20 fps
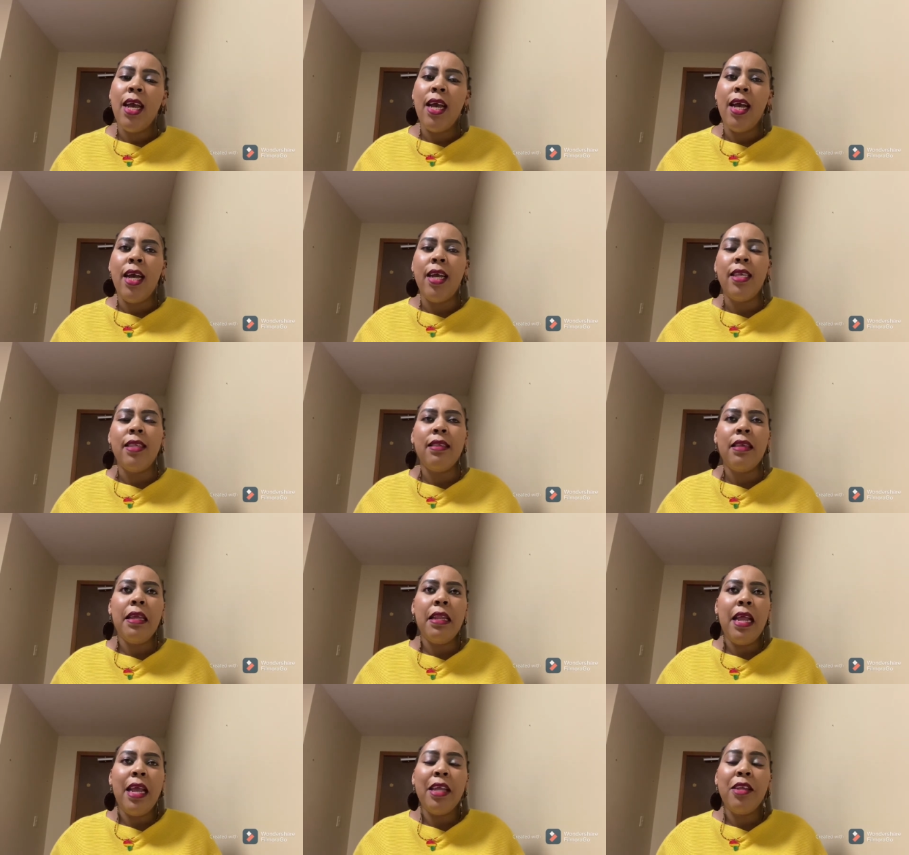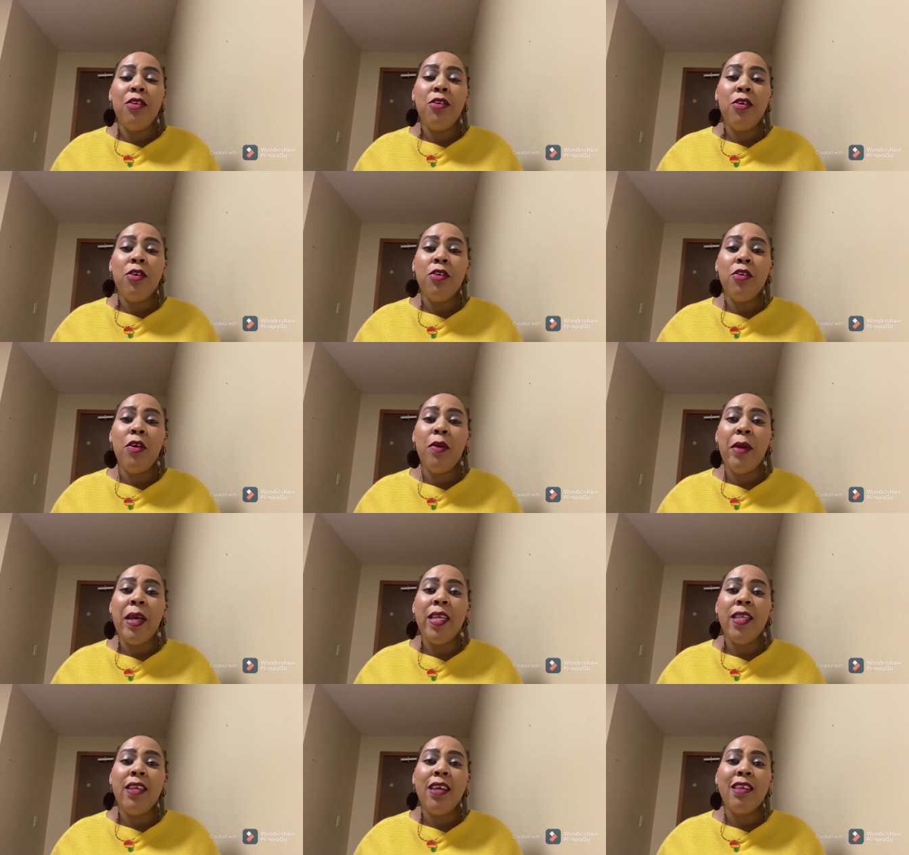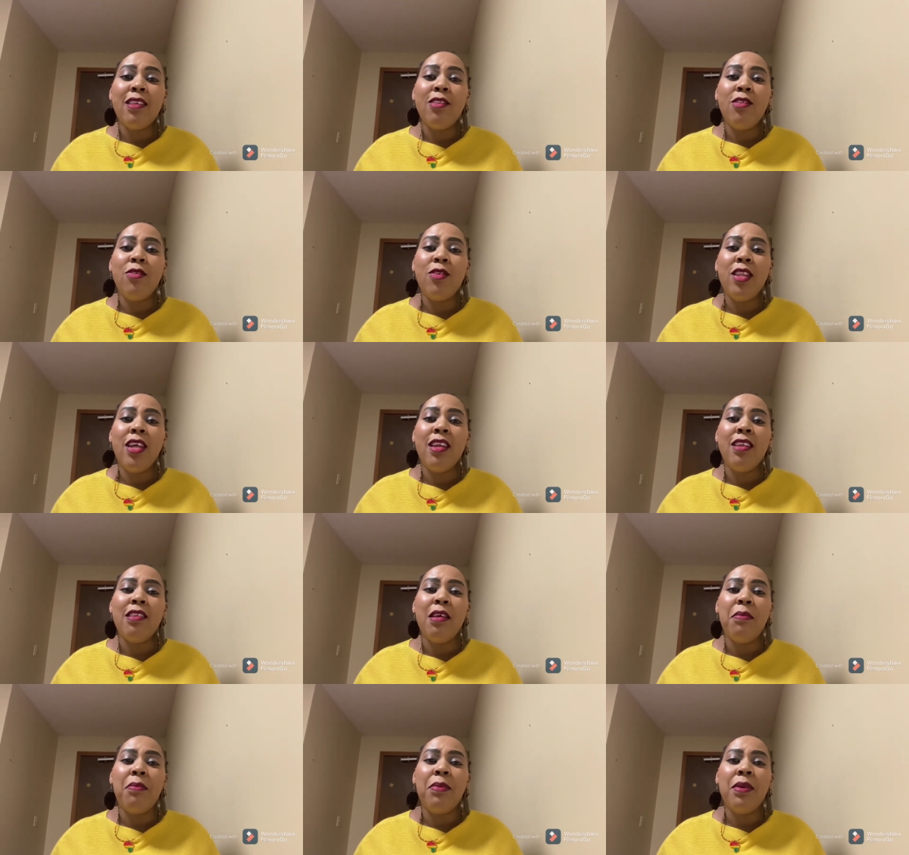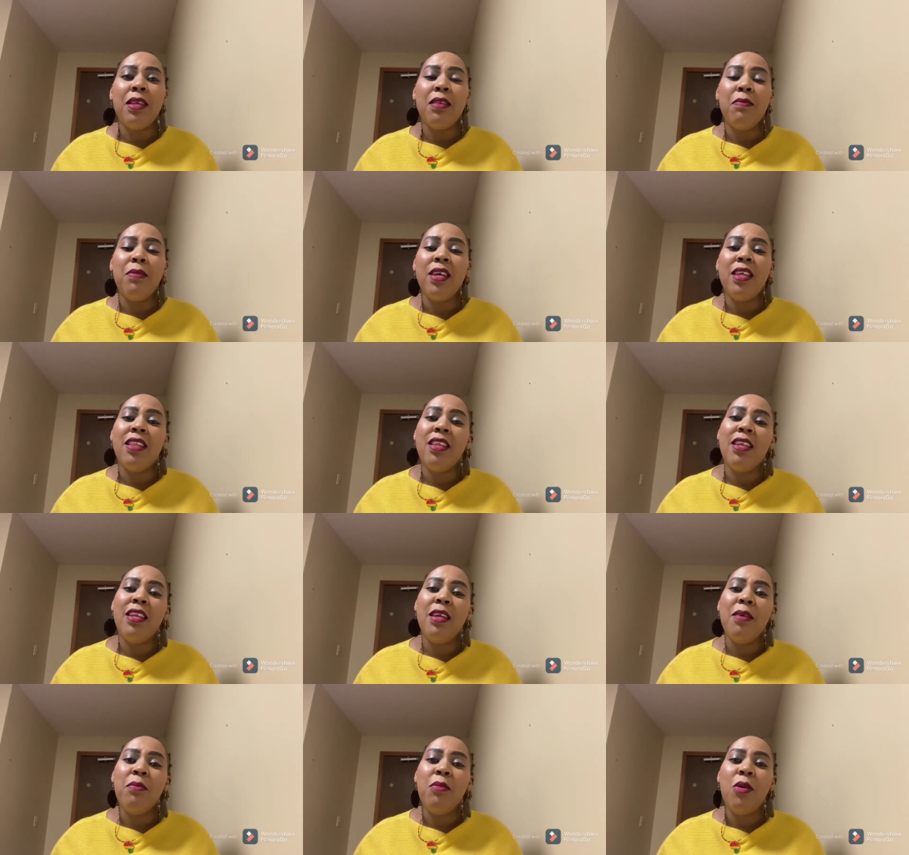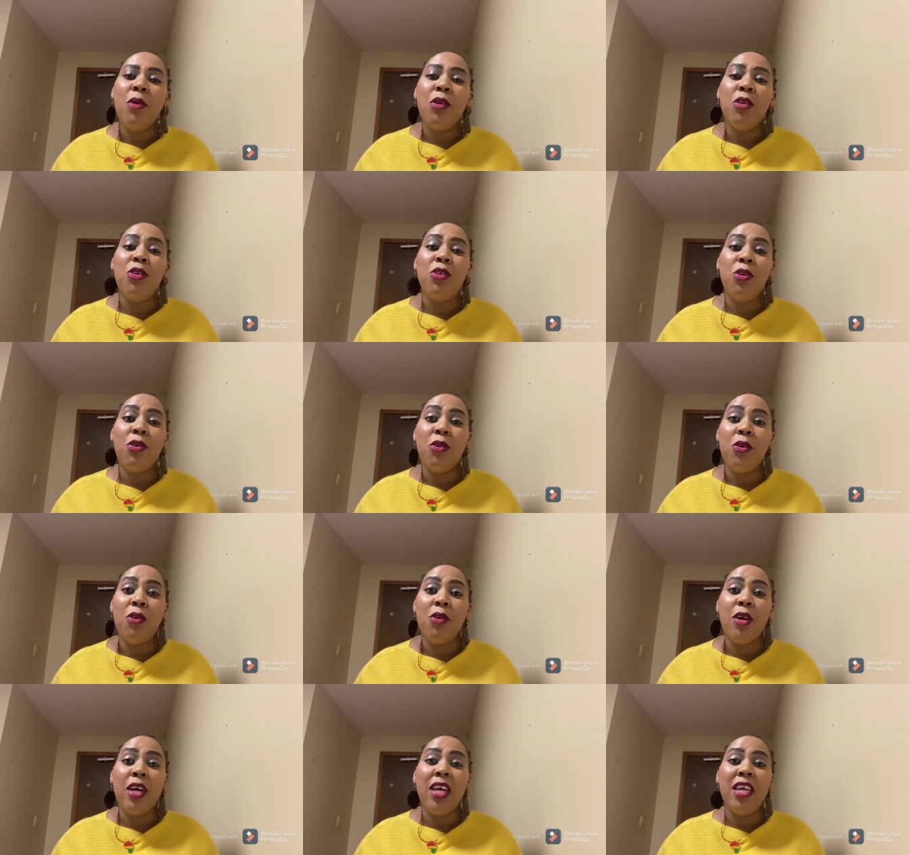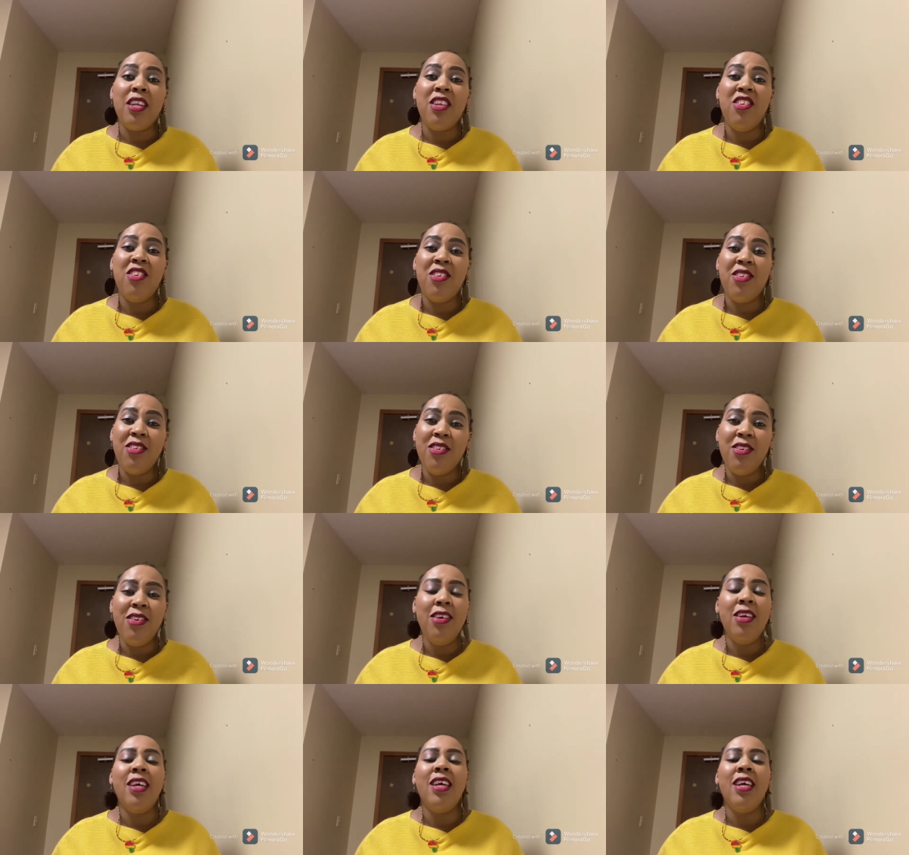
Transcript: I said, I don't know, but I just thought there is a place by the name Old Jororok. I don't know.